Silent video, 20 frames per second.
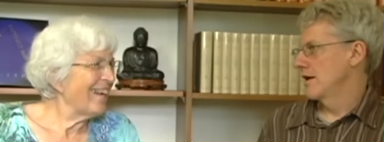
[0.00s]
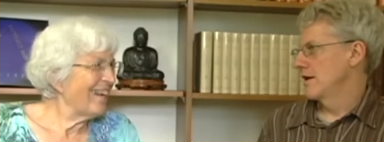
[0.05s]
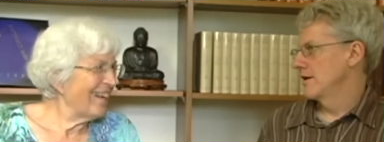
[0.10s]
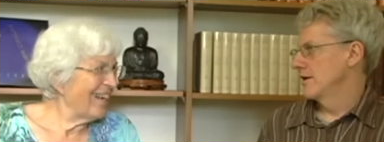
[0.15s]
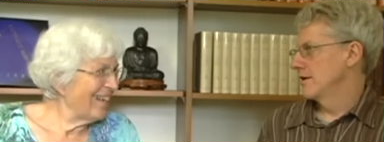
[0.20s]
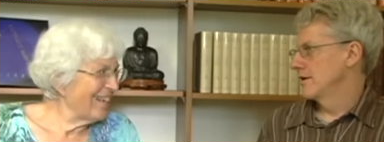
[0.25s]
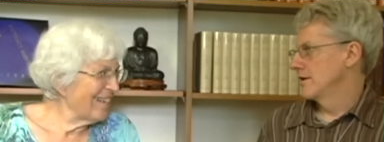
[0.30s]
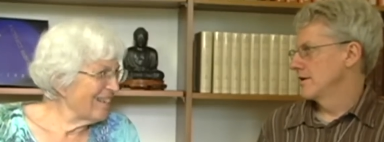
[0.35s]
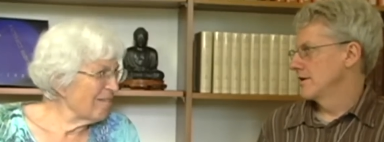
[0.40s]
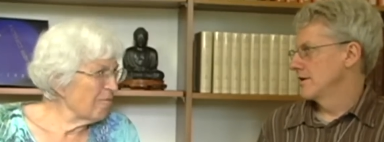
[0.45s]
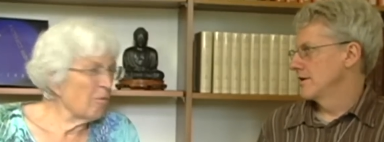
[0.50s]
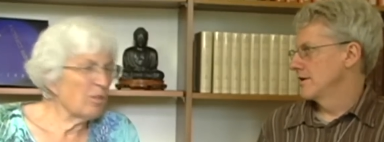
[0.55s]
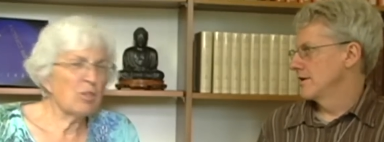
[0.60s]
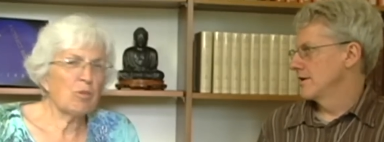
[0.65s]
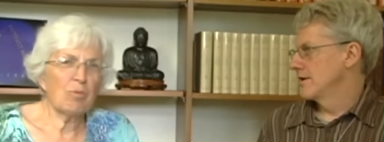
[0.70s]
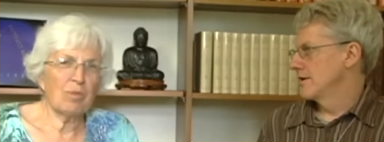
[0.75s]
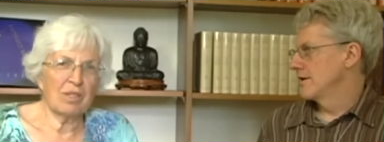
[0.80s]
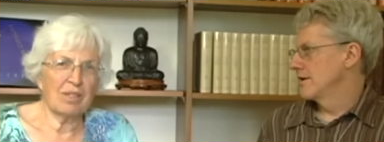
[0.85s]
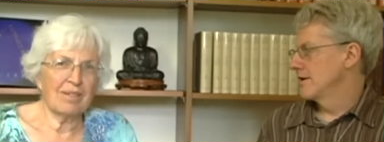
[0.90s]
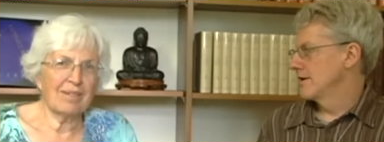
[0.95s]
Speaker 1: uh, which
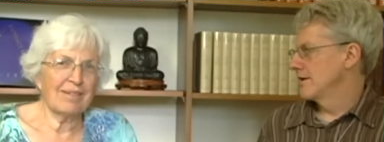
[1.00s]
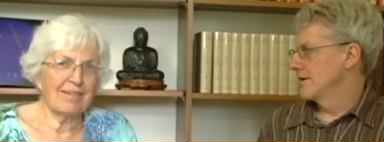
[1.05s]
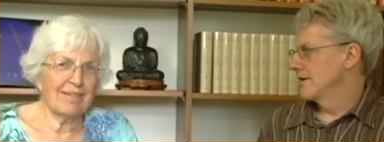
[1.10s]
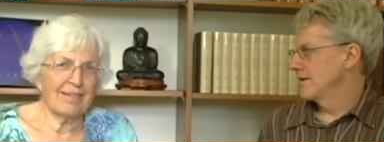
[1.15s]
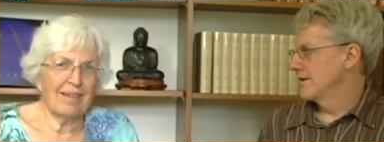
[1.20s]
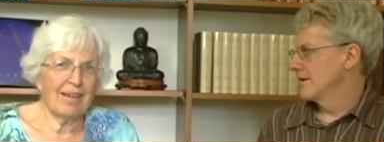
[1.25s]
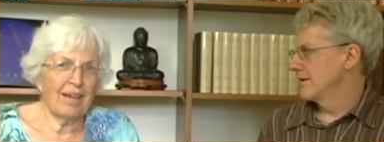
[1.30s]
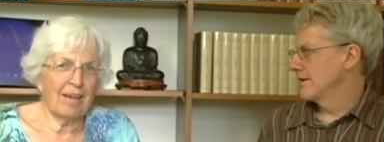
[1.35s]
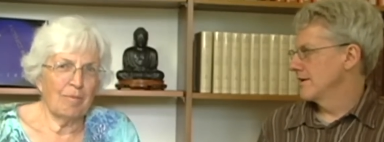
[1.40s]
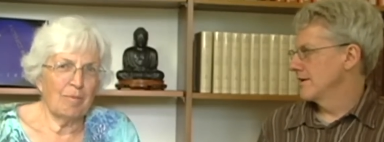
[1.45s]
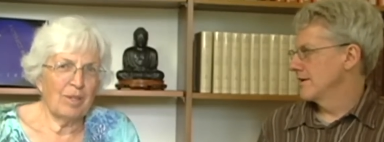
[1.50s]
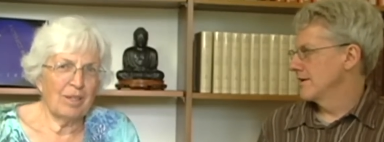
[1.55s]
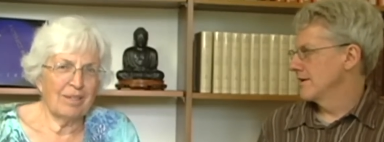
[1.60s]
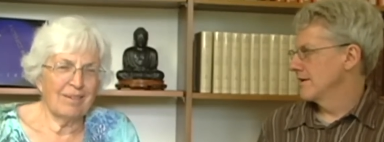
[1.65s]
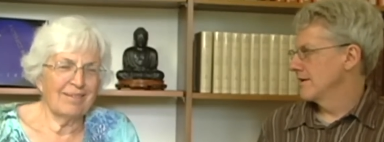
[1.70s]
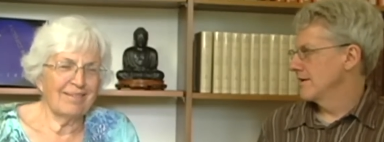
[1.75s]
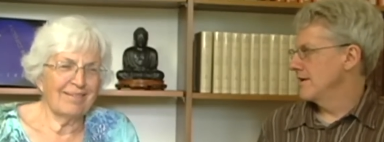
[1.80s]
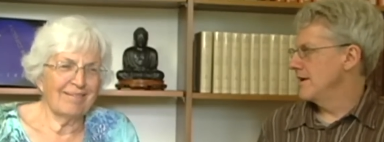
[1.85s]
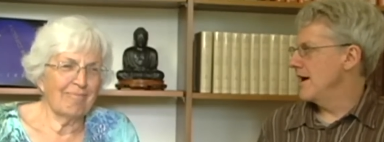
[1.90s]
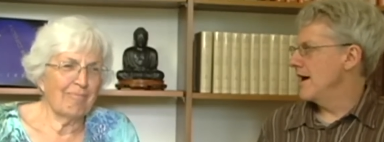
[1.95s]
was, I
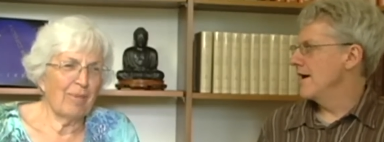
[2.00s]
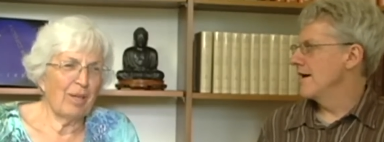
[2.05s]
mean, yeah.